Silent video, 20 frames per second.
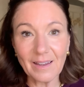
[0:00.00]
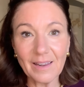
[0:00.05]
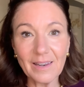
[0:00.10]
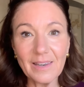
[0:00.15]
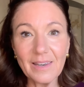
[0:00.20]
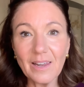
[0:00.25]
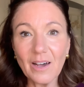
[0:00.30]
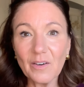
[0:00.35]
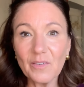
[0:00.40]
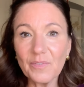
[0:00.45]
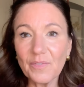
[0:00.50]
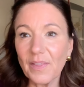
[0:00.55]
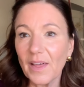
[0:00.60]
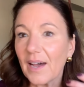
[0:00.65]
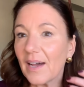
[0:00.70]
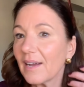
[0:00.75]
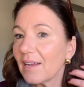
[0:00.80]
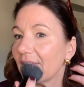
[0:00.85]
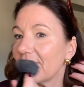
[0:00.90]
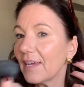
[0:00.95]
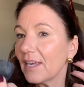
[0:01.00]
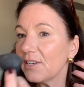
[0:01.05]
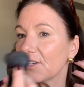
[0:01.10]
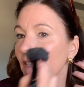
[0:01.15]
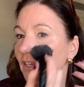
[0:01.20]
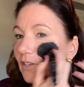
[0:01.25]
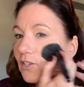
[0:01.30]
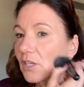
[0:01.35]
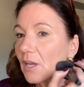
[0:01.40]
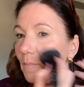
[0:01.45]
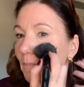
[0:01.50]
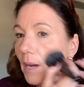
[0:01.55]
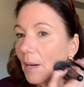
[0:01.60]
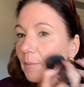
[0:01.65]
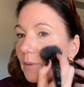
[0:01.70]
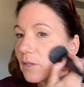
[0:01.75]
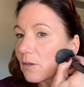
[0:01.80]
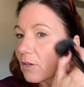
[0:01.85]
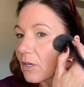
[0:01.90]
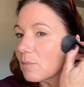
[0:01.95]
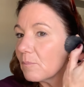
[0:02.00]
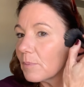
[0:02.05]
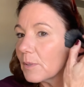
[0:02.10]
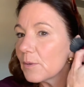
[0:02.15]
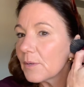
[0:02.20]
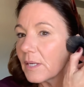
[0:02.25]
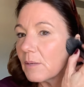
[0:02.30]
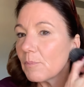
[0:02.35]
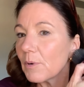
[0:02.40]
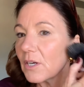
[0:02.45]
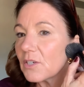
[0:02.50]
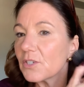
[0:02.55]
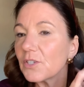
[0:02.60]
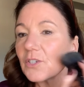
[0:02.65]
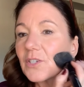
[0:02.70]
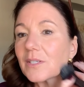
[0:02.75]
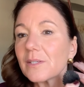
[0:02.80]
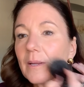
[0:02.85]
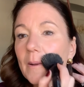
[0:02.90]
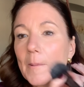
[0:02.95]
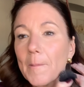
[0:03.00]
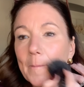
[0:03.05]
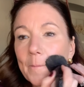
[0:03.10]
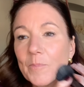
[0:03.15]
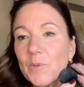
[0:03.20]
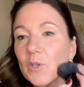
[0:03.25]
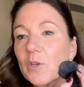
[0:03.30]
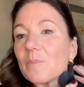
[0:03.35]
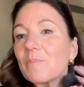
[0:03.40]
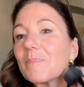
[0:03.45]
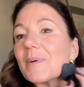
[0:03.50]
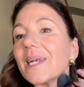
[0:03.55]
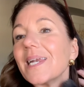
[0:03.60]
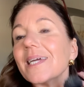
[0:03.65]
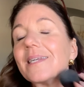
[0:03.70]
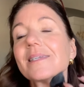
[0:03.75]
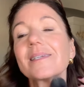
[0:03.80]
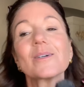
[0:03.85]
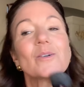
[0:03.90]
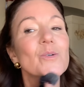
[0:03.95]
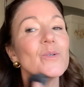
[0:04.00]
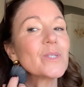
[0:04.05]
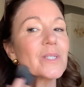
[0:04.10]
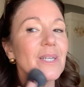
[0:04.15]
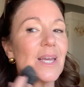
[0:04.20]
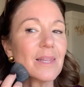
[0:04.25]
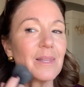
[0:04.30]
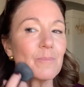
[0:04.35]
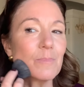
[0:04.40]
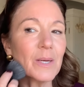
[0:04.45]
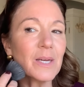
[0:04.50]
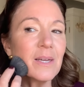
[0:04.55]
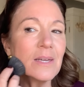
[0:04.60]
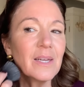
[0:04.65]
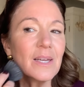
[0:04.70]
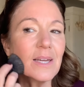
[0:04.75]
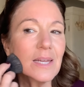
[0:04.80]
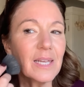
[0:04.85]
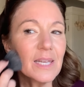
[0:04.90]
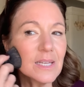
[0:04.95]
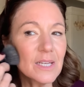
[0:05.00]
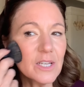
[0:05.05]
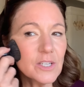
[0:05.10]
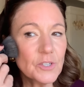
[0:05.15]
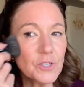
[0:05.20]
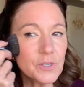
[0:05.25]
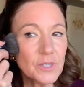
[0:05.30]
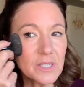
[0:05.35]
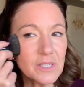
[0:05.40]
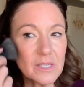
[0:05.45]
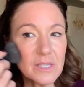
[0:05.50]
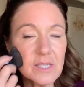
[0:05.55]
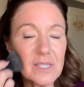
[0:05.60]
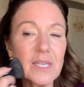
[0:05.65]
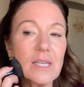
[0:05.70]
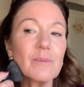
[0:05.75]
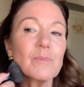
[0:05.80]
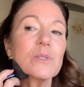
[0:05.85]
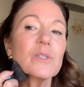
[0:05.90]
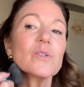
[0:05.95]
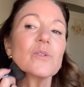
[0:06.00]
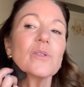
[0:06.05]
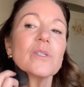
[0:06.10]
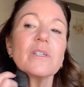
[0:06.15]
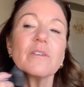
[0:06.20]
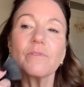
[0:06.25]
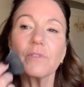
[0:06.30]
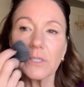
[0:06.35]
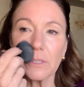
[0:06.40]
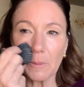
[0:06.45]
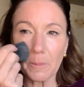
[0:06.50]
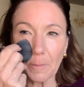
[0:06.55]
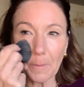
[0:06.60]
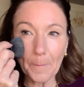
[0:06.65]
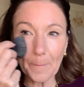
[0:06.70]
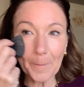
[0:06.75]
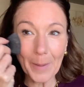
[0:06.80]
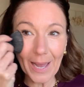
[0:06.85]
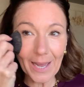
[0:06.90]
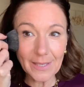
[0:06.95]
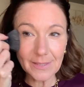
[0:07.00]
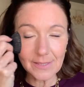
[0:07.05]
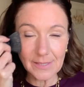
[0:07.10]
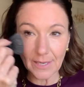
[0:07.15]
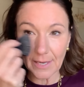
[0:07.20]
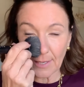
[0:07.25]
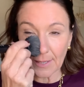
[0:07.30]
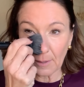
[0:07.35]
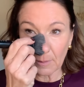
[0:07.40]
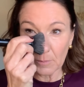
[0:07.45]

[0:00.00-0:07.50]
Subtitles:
I love that. And then you can just go back with your kabuki brush and just sort of blend it all together. But as you can see, I'm sort of just patting.